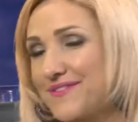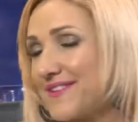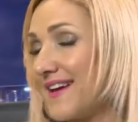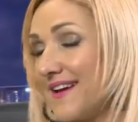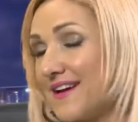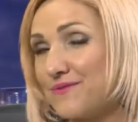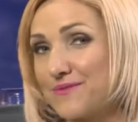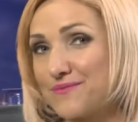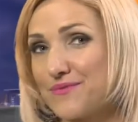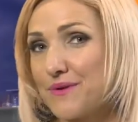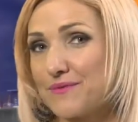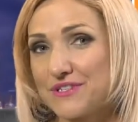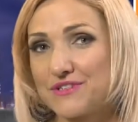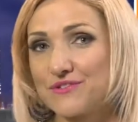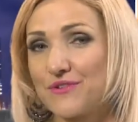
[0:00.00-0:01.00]
We
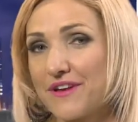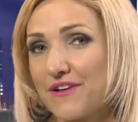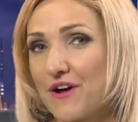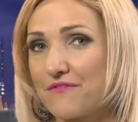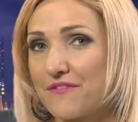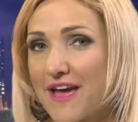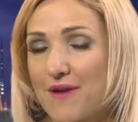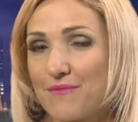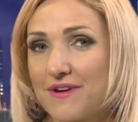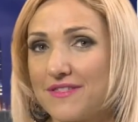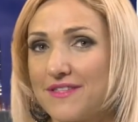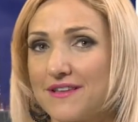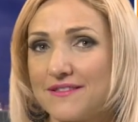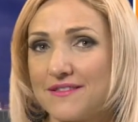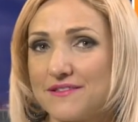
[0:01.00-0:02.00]
were just talking off camera
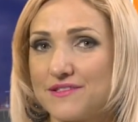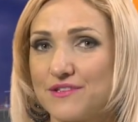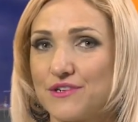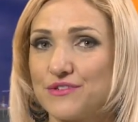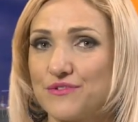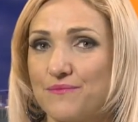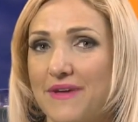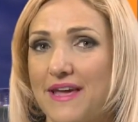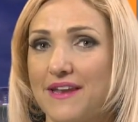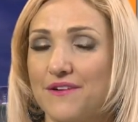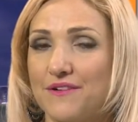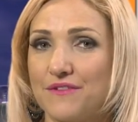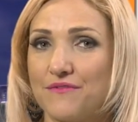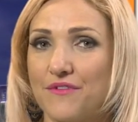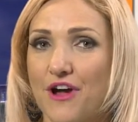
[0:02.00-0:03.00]
that the social
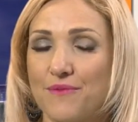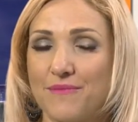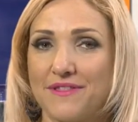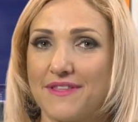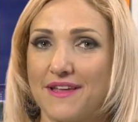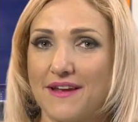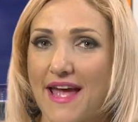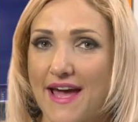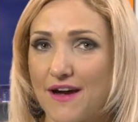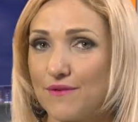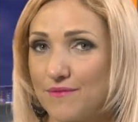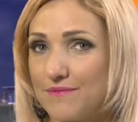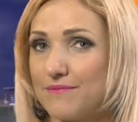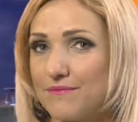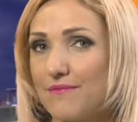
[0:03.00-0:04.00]
media environment that
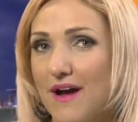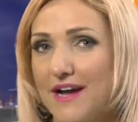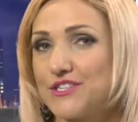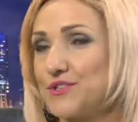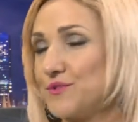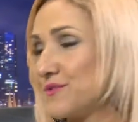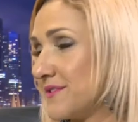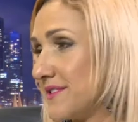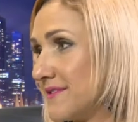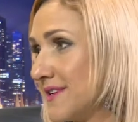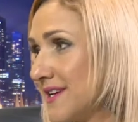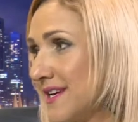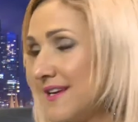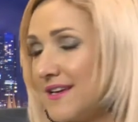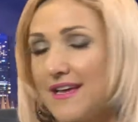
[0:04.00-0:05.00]
my children,
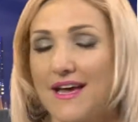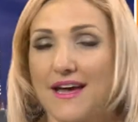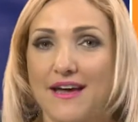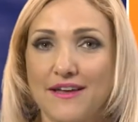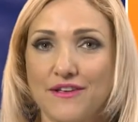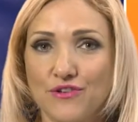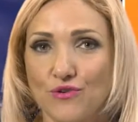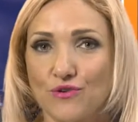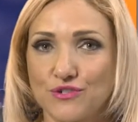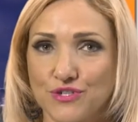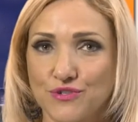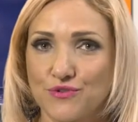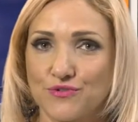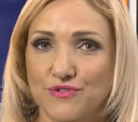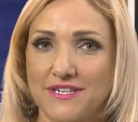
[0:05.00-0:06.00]
your
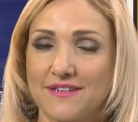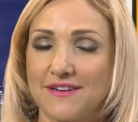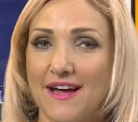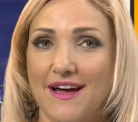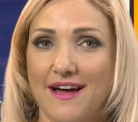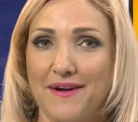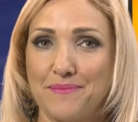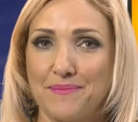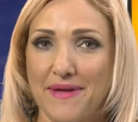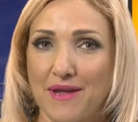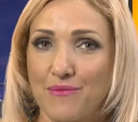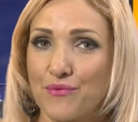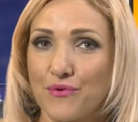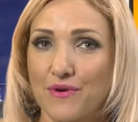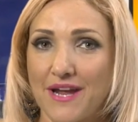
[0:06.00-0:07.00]
children are
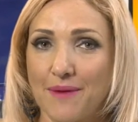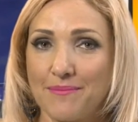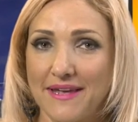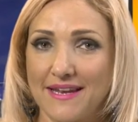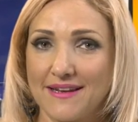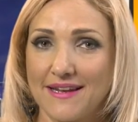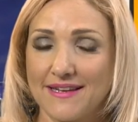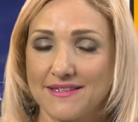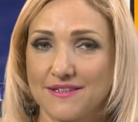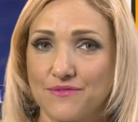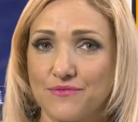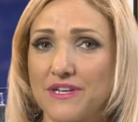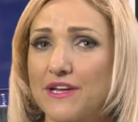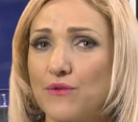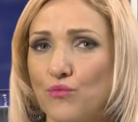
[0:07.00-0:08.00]
being brought up in is a
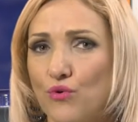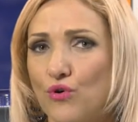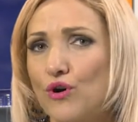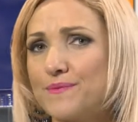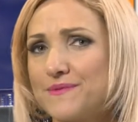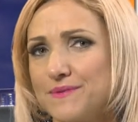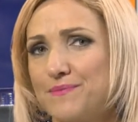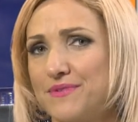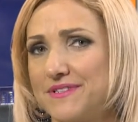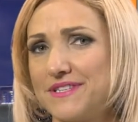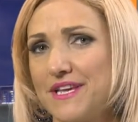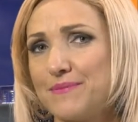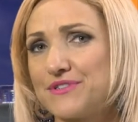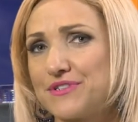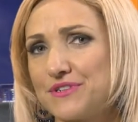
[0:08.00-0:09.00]
really warped
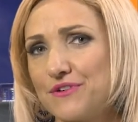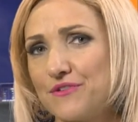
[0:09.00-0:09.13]
perception